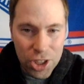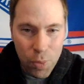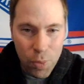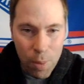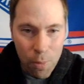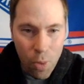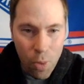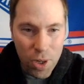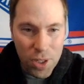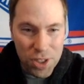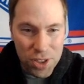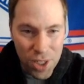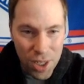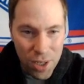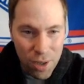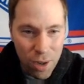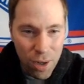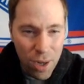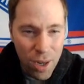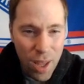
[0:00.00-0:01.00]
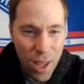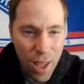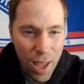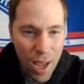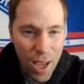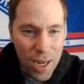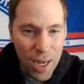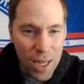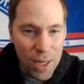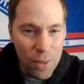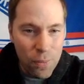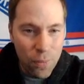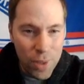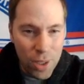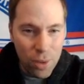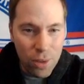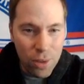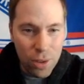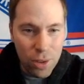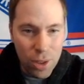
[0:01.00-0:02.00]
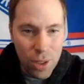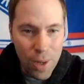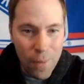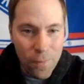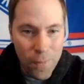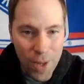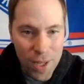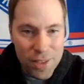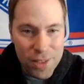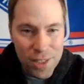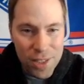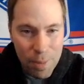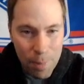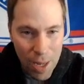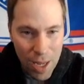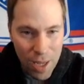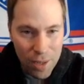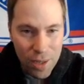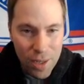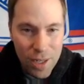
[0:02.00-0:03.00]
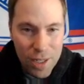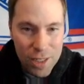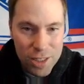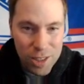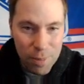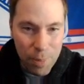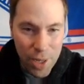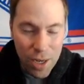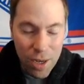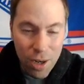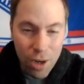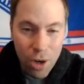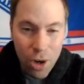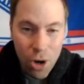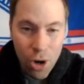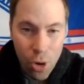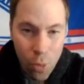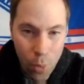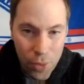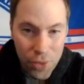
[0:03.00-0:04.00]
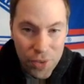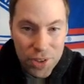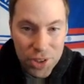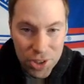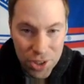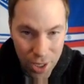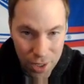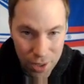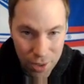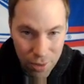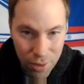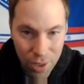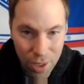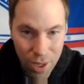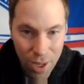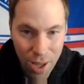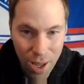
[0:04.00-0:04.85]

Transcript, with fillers: one more center and a real good vet D-man to pair with Schneider.